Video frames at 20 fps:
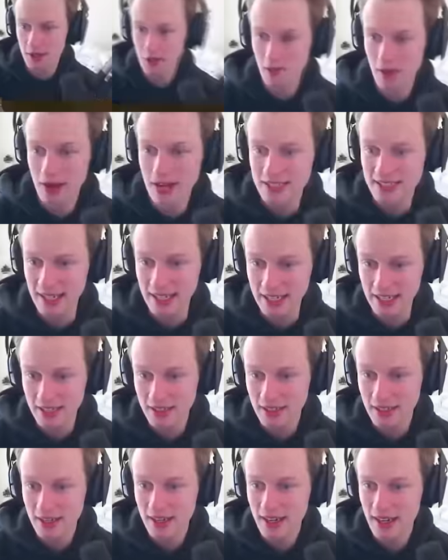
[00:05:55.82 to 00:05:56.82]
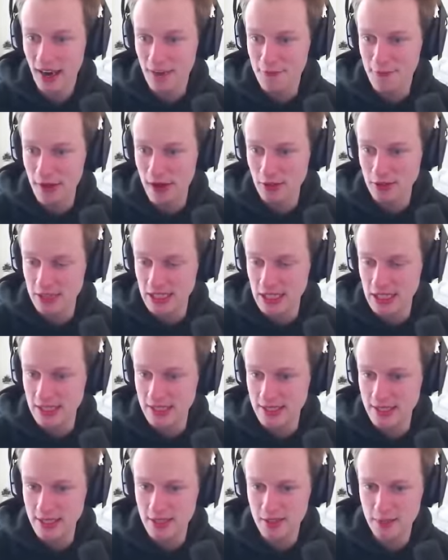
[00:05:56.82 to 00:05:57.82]
Wait a second. I found T N
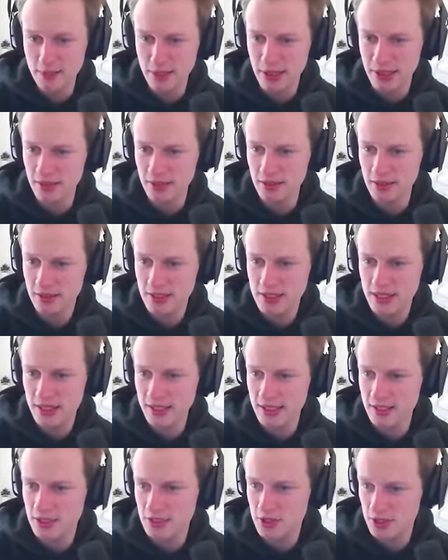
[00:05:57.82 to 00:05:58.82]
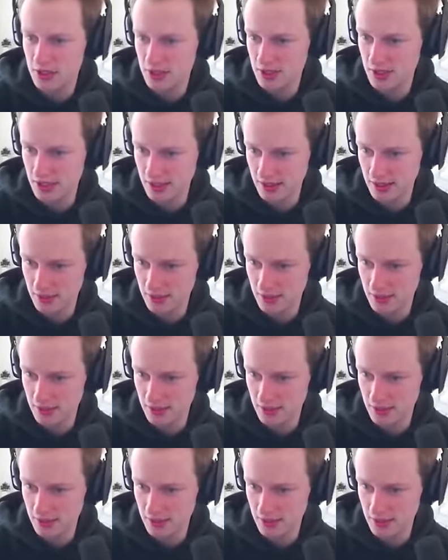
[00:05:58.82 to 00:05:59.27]
T, but it looks like it's just like